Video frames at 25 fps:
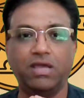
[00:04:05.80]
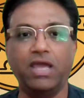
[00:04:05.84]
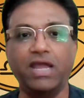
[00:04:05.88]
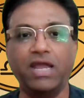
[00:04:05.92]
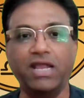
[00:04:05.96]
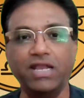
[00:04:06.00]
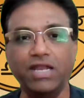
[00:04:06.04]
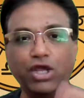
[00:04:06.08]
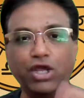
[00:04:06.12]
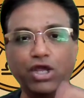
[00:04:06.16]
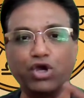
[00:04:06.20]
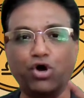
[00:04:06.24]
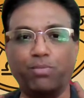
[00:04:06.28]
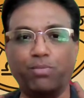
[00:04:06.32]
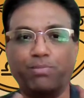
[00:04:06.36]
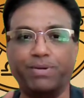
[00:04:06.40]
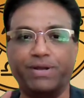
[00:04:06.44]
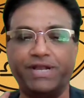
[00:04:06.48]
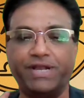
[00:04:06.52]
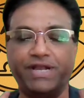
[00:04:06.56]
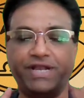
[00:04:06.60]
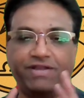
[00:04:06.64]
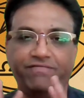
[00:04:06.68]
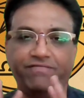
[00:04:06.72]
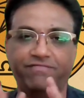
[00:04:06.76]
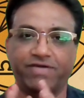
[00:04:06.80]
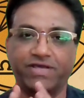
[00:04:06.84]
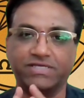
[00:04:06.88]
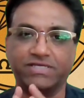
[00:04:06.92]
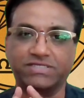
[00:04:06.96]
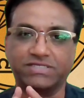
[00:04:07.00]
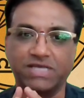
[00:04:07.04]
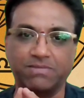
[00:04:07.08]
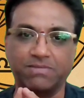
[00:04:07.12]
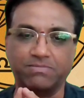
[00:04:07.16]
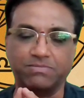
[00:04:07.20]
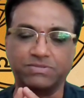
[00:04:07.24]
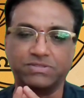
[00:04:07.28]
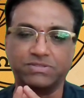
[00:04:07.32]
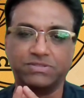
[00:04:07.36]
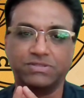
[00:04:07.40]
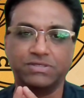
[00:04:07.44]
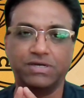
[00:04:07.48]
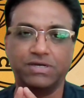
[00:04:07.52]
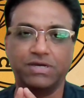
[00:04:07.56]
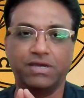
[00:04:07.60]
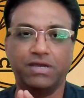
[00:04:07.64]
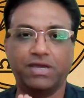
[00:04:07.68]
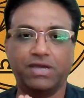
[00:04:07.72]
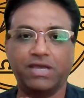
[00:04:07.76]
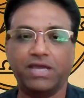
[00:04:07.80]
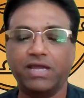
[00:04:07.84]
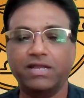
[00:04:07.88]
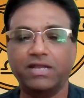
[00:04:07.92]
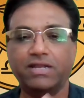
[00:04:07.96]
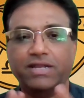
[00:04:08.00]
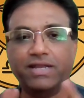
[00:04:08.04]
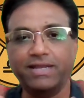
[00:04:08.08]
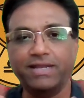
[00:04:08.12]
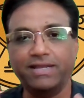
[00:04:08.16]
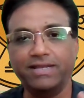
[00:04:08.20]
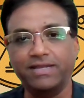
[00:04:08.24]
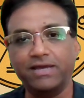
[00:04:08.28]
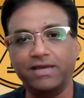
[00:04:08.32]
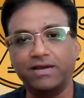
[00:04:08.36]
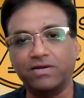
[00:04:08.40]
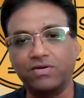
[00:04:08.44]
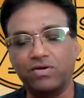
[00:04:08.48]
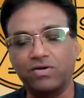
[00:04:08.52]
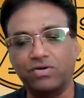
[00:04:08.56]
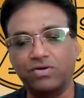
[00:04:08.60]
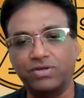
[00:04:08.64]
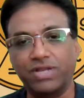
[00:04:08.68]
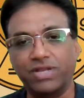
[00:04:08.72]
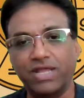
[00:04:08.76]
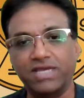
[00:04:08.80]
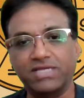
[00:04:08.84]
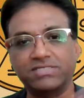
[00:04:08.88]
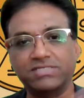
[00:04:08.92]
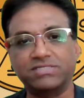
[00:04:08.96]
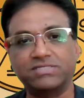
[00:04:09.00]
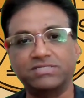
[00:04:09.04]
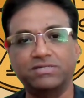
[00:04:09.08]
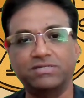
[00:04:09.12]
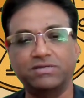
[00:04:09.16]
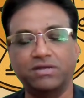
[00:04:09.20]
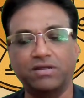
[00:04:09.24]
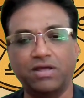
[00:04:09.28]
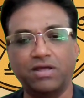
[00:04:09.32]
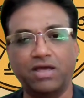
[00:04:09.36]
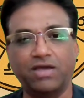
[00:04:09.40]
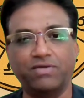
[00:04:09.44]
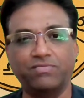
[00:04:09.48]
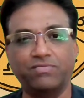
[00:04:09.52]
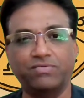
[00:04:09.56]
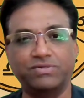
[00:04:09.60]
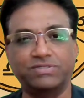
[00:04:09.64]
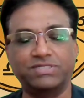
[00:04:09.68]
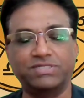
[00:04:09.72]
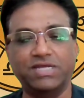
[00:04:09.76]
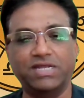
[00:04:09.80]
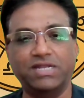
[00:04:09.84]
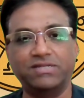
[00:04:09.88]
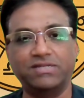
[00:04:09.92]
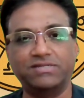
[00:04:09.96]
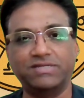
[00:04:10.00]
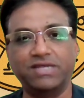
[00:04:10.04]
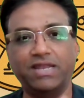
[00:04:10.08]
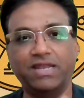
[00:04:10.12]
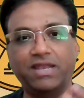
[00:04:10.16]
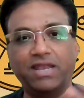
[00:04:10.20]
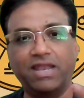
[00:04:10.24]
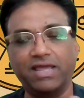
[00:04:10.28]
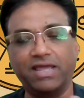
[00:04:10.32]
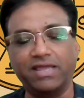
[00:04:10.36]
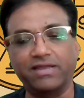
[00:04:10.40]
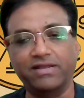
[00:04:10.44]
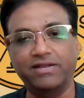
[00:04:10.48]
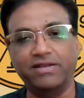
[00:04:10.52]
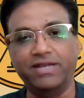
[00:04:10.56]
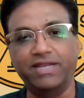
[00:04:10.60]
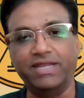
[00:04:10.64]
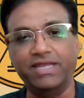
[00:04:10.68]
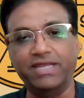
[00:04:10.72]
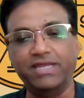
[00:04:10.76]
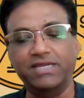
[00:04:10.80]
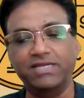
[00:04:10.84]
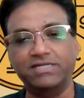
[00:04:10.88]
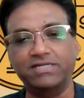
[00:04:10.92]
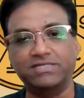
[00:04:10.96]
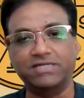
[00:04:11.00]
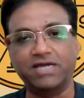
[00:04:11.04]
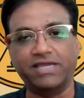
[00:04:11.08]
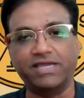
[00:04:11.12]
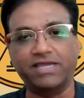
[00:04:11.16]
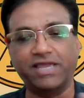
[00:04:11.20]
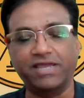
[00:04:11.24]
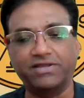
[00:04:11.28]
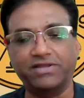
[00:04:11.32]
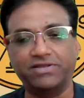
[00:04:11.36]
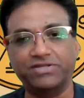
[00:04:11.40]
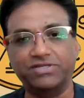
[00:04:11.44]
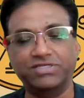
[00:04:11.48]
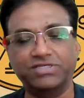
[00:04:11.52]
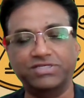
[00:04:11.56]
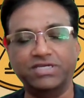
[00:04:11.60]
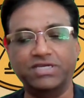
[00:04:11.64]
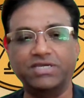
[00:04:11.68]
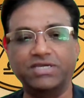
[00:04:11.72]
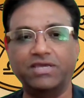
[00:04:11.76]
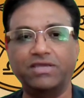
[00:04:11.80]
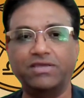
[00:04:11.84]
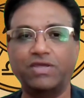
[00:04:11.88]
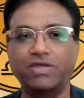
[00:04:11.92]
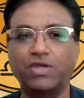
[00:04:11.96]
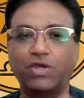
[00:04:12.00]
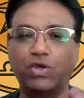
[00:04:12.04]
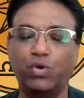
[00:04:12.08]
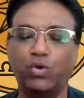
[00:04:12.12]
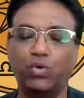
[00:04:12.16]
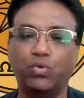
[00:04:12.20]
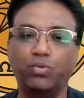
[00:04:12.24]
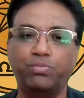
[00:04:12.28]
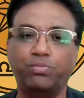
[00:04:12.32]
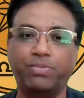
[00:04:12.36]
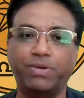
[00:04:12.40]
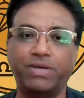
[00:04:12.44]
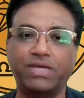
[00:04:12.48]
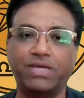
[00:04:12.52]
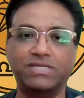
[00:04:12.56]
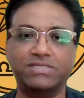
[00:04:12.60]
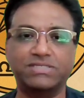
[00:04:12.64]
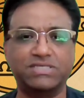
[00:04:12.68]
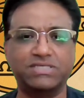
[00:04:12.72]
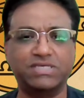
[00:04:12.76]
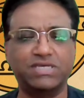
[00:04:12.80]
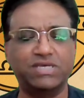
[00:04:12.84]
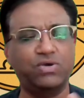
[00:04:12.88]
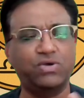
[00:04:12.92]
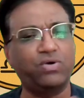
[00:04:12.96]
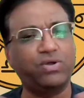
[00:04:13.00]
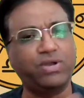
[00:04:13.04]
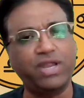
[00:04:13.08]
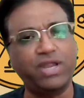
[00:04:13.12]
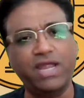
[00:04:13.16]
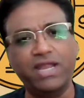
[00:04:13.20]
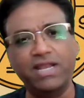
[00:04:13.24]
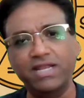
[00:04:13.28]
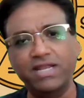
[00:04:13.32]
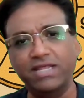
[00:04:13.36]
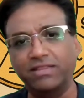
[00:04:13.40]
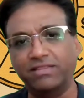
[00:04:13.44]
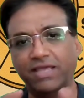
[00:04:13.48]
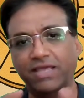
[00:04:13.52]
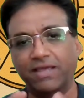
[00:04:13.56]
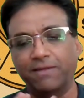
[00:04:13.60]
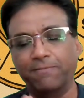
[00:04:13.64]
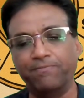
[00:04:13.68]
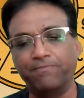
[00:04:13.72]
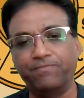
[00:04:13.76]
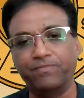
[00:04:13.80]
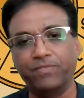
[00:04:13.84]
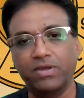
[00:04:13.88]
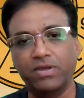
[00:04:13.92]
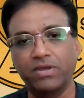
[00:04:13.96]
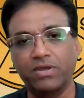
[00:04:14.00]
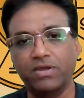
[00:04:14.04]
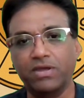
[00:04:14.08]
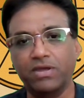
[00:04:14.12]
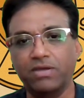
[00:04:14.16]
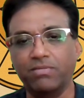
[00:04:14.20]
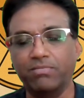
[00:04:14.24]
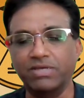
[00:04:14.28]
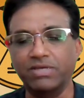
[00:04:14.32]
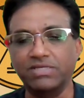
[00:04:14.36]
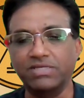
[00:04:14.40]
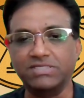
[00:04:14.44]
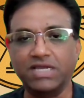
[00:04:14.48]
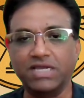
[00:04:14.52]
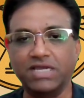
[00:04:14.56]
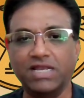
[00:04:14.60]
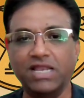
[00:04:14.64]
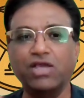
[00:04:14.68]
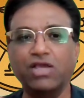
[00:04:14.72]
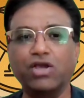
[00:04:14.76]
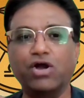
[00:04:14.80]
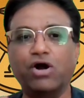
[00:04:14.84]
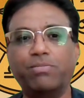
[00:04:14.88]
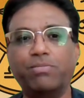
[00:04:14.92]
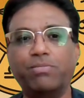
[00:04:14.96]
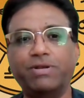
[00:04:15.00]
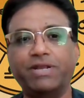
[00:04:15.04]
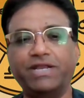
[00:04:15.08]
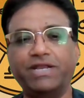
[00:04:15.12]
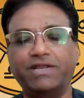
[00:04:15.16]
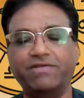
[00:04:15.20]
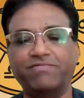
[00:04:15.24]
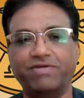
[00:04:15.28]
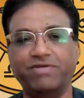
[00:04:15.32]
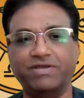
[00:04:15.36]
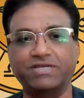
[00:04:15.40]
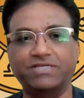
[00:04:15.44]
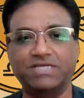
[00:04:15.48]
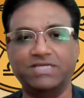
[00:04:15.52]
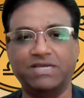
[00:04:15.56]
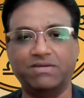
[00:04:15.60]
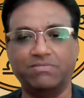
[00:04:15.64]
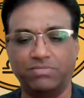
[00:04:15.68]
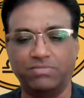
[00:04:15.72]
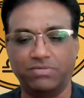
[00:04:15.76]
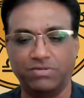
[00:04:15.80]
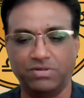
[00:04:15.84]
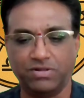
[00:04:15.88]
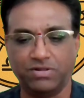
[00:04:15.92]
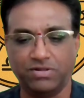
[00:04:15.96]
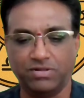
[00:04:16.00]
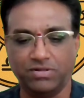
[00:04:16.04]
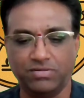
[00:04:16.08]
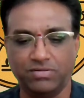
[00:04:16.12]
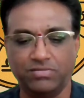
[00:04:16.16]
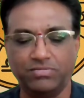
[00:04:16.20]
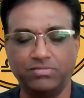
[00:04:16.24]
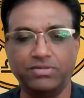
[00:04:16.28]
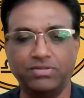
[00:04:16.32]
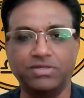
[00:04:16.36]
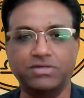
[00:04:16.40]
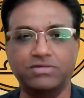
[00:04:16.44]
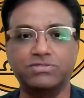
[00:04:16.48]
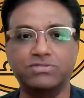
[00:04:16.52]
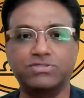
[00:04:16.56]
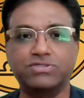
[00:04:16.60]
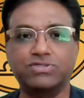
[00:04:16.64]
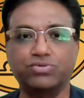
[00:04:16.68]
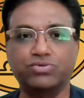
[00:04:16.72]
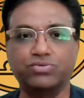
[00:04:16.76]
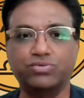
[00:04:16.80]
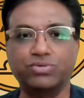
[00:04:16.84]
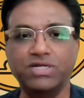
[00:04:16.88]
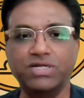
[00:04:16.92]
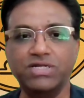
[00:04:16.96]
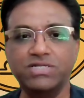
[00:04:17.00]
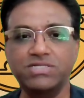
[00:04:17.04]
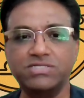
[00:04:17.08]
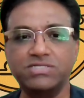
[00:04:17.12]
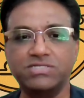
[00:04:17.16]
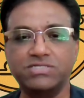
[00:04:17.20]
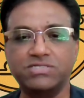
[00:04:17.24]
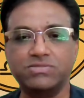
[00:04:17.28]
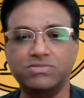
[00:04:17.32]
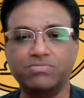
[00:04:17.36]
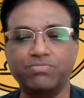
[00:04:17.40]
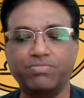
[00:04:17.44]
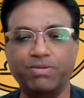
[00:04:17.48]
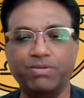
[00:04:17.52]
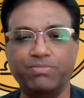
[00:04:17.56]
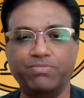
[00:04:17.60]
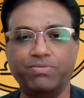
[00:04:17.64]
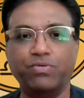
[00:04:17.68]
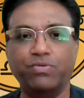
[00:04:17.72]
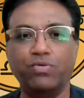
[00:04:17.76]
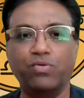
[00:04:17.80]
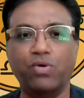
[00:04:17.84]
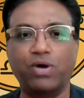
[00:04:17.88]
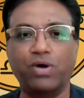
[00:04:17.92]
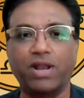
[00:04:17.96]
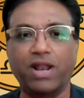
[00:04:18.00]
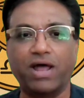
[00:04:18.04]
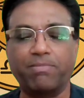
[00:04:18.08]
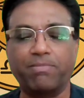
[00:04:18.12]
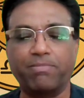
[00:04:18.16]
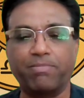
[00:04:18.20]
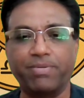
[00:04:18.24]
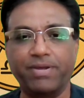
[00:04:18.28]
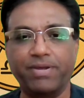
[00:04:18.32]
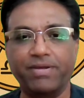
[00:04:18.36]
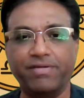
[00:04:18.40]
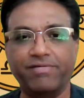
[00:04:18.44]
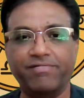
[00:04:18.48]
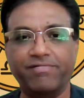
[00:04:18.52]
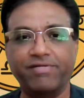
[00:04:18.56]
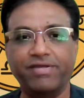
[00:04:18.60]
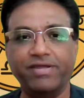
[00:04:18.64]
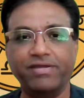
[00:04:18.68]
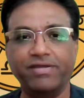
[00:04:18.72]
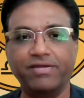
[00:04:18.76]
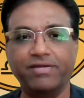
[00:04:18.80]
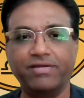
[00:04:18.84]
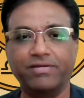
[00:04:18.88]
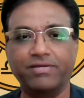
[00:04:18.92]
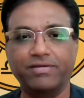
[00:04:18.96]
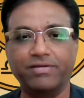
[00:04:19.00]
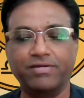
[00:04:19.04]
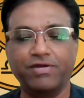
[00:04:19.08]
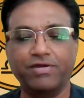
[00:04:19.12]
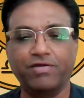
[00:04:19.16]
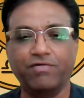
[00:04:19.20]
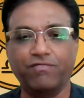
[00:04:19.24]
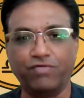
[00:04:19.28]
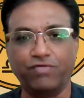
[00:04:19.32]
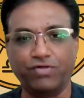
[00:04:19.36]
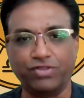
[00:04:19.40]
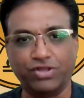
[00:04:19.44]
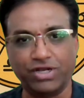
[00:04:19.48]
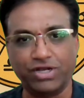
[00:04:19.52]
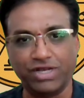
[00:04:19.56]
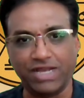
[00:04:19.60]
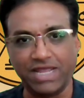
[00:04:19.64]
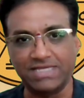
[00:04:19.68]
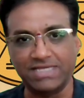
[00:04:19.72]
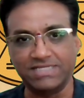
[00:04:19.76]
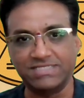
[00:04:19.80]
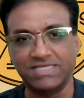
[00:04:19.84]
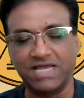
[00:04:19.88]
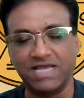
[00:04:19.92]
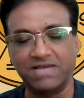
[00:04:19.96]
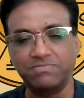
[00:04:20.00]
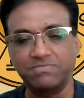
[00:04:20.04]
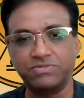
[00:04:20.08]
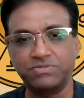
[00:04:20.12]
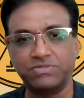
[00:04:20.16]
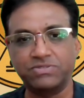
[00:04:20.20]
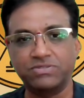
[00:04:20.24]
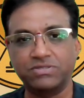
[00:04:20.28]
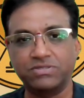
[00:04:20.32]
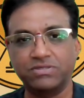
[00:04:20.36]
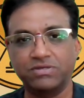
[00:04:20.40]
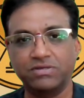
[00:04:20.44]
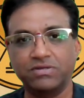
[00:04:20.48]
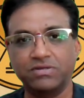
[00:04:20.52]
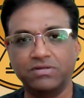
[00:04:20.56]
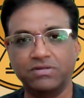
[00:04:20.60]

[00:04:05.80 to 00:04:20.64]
any competitive exams. In India context, I would say like NEET, IIT, JEE, UPSC, or anything. Basically, competitive exam. The students, people who are appearing for that exams,